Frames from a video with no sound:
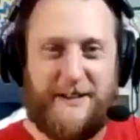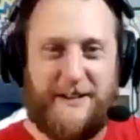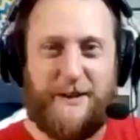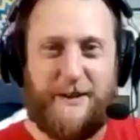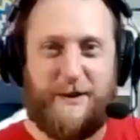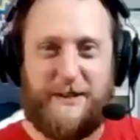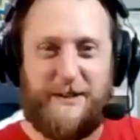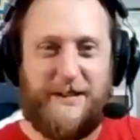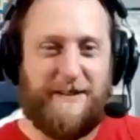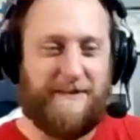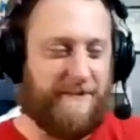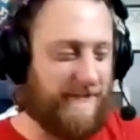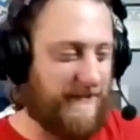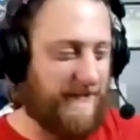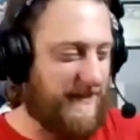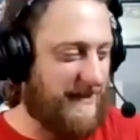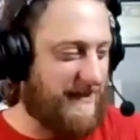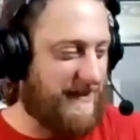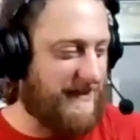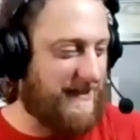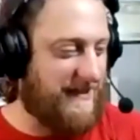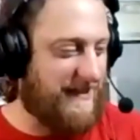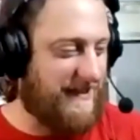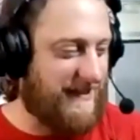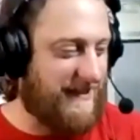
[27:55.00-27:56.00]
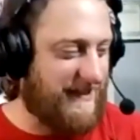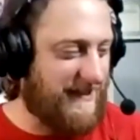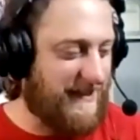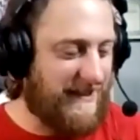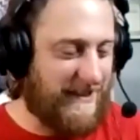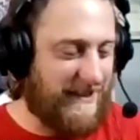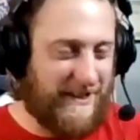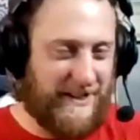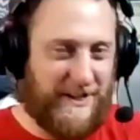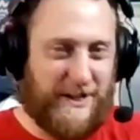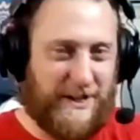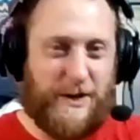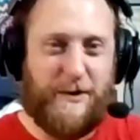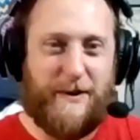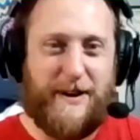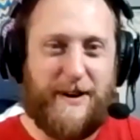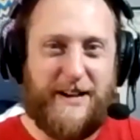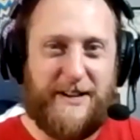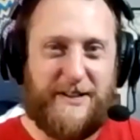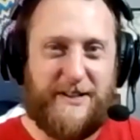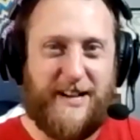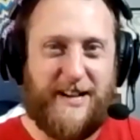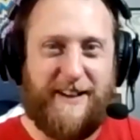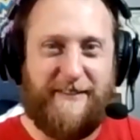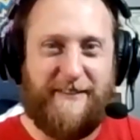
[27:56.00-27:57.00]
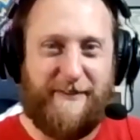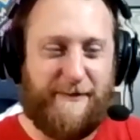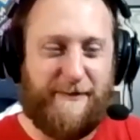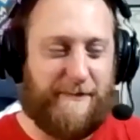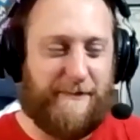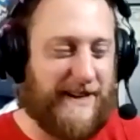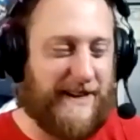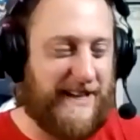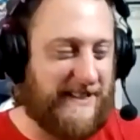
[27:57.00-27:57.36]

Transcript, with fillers: and I need to see it. UHF